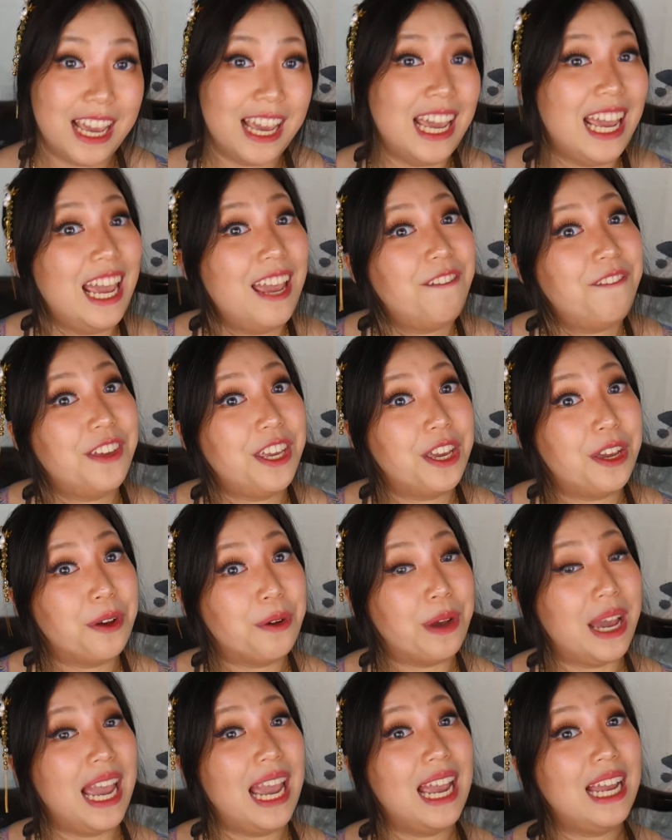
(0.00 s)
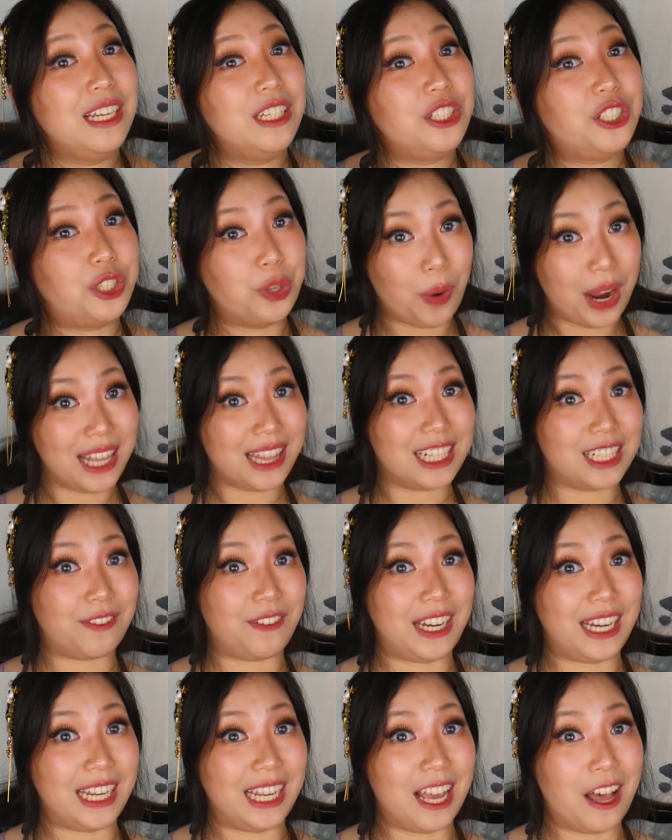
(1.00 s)
If you enjoyed this
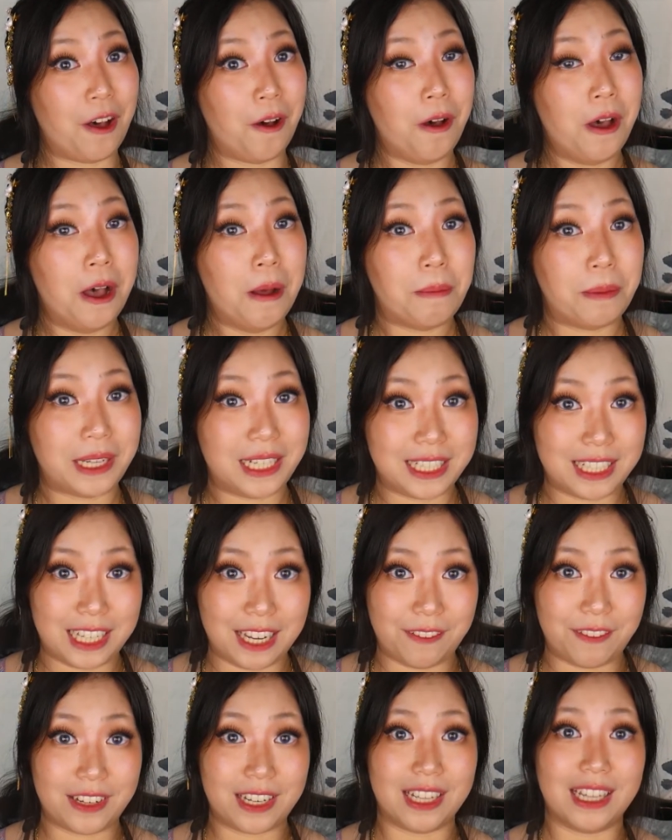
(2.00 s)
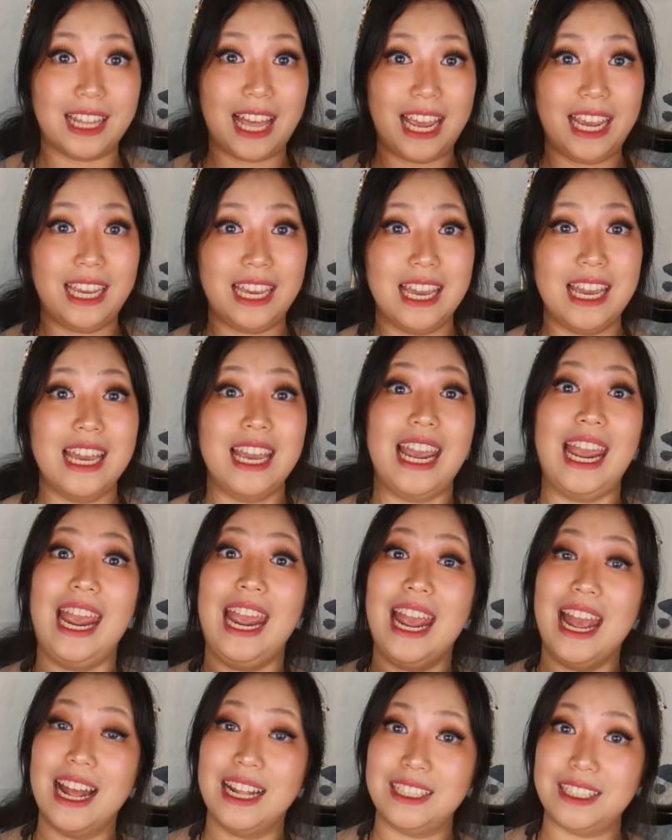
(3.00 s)
video, please give it a like
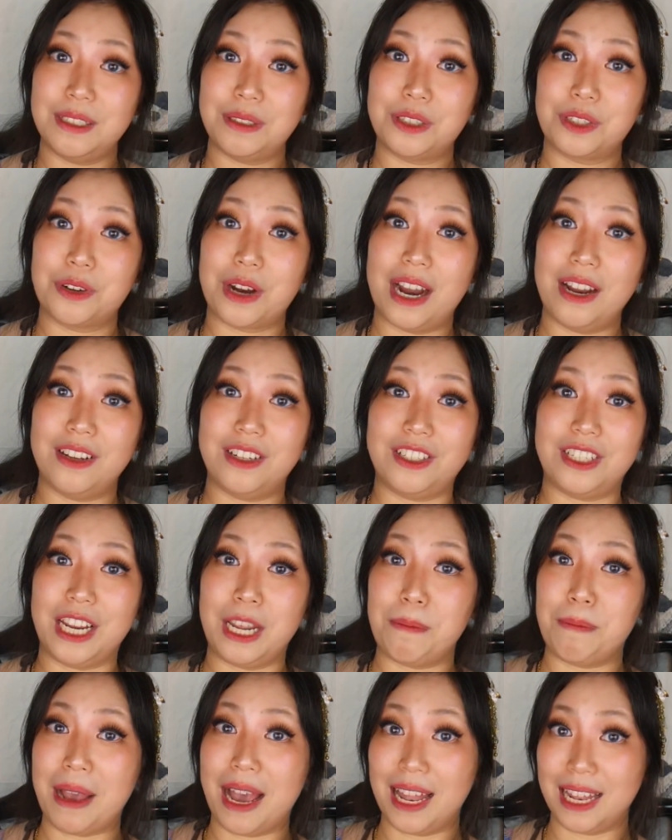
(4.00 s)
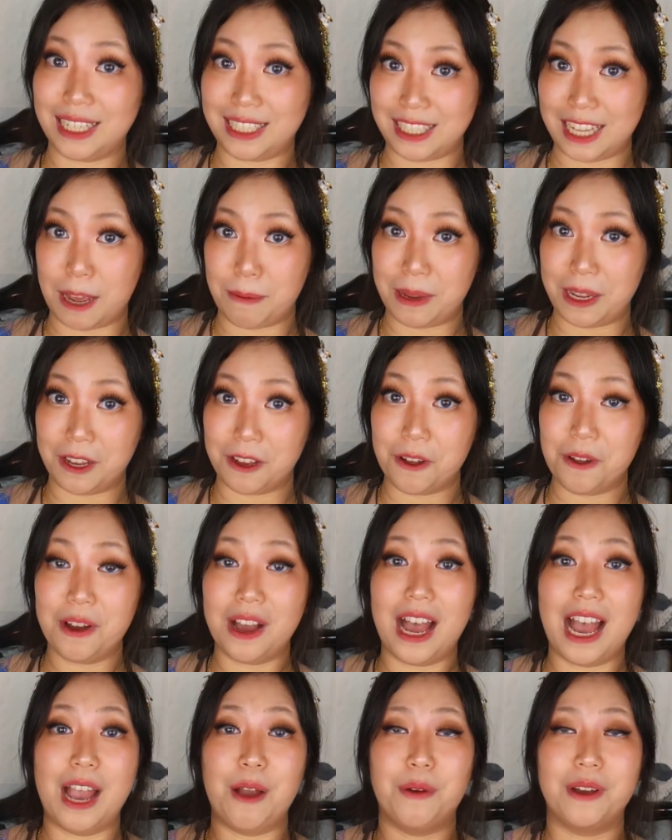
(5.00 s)
and subscribe to Jade Palace Yamingong.
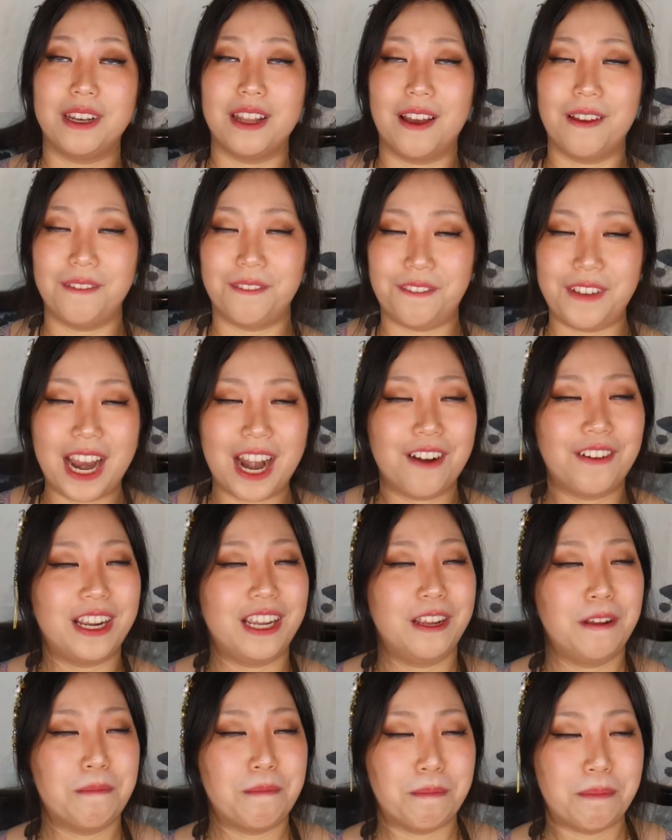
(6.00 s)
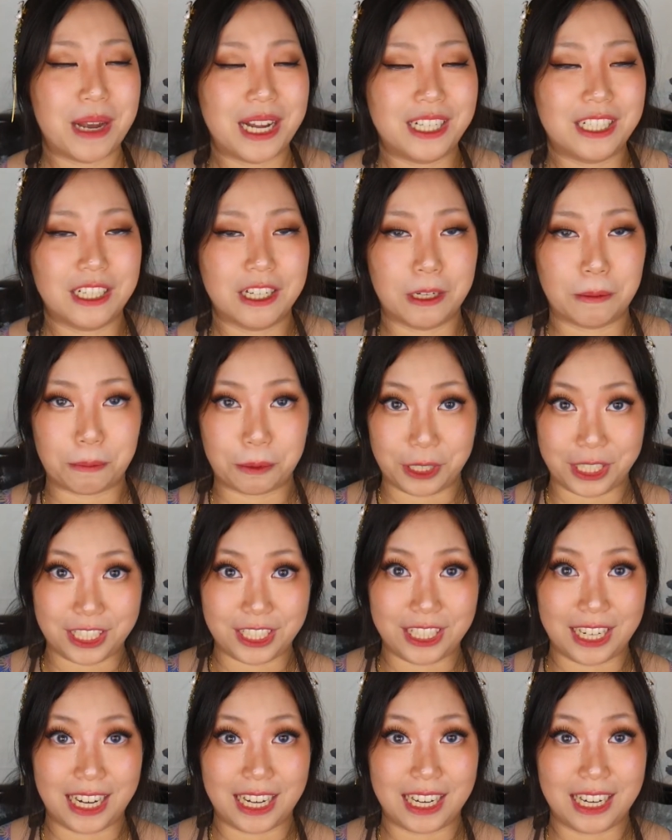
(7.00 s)
I would very much
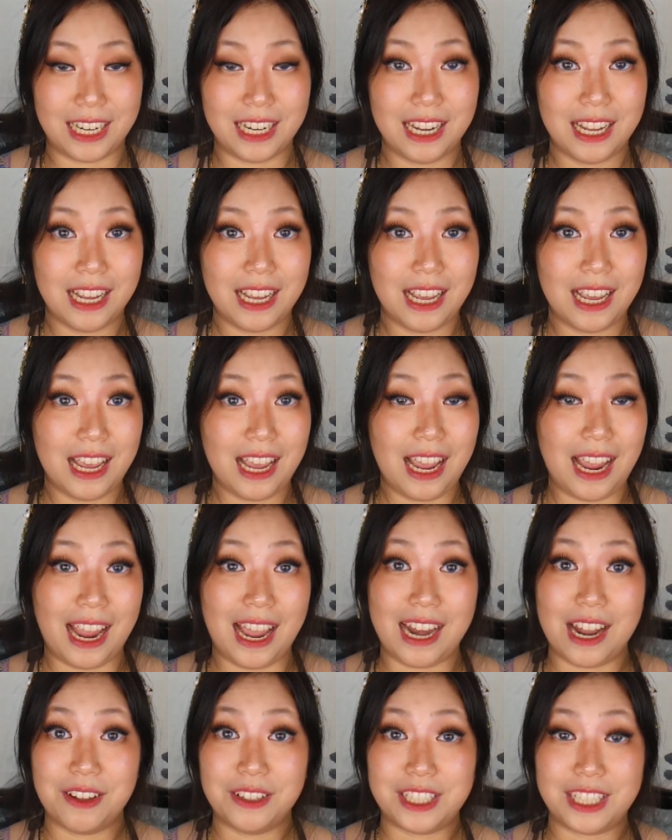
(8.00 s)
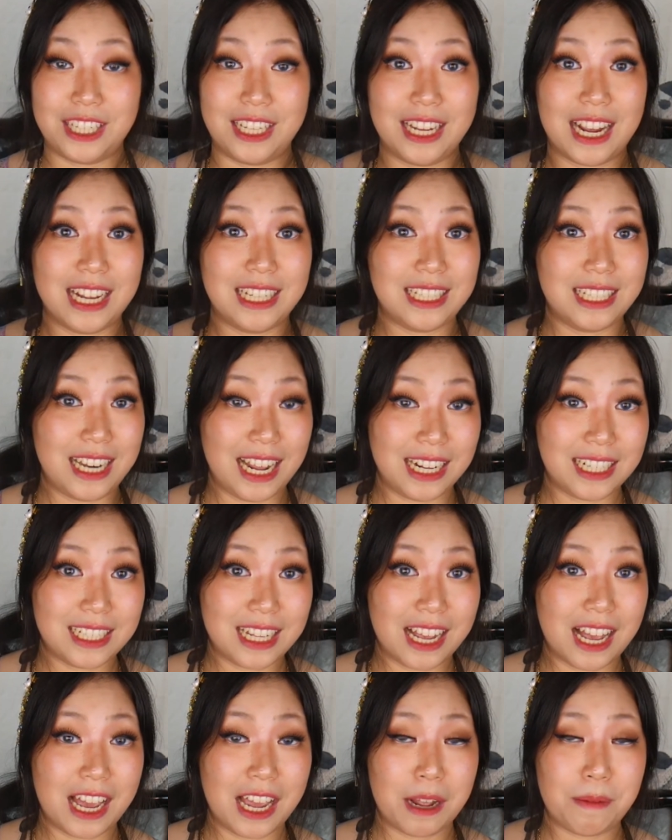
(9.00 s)
appreciate it. And I'll see you guys next
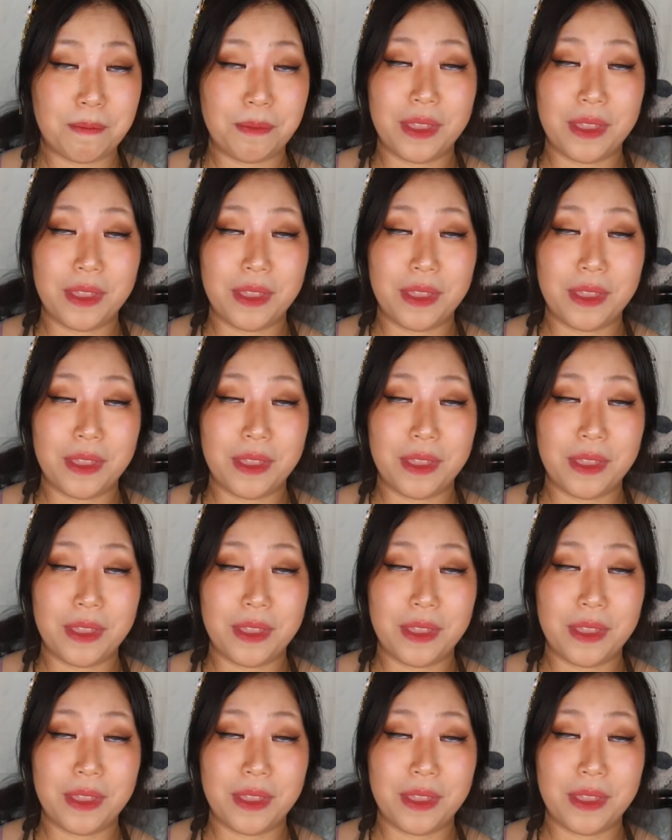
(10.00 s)
time.